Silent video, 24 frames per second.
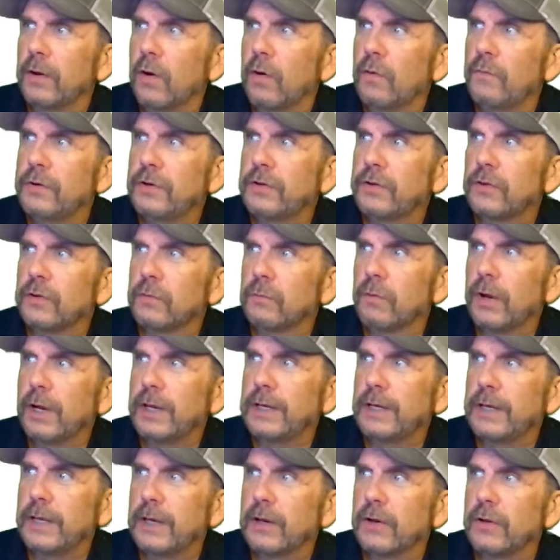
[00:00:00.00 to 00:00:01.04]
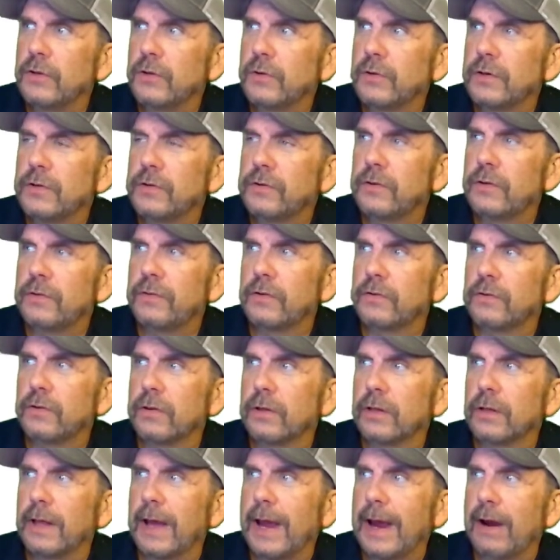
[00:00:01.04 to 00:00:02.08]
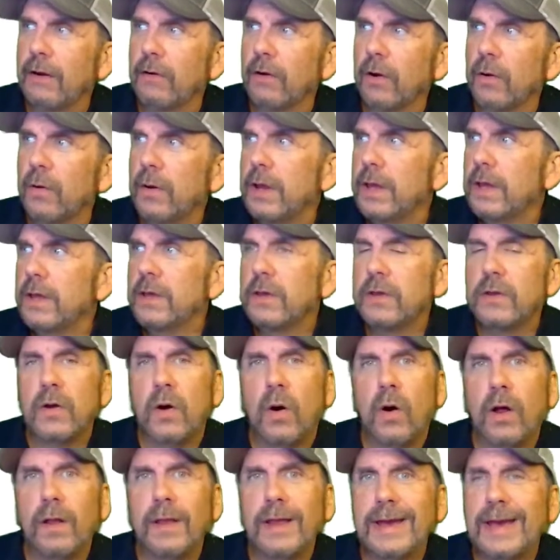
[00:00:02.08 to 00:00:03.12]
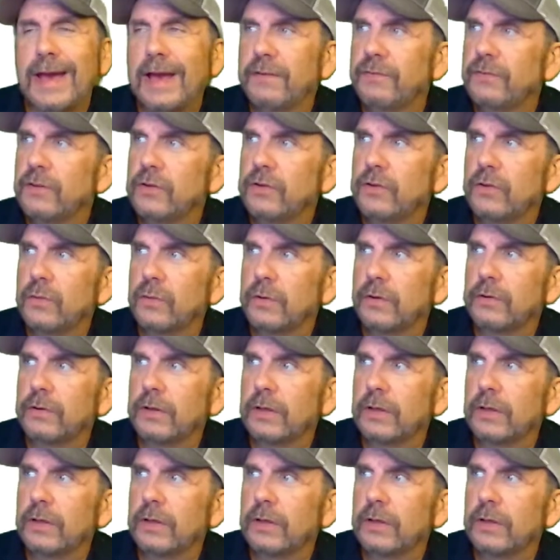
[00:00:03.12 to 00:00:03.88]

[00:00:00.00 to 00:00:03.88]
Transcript: Over to the right here, you can see this little arrow. All I have to do is